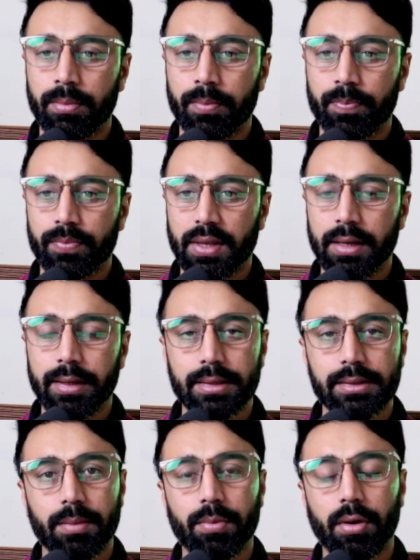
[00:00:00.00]
index the
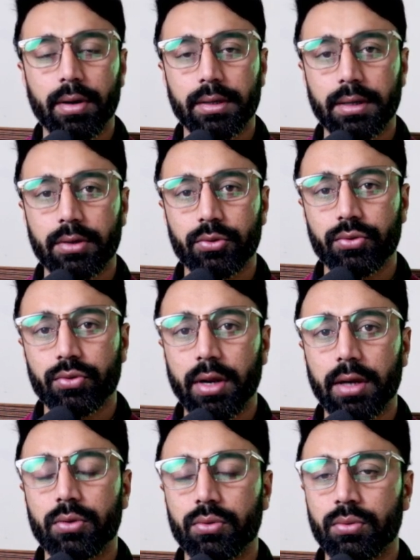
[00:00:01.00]
product and you try
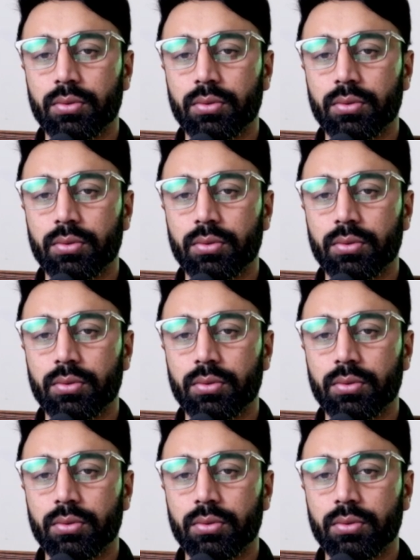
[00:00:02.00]
to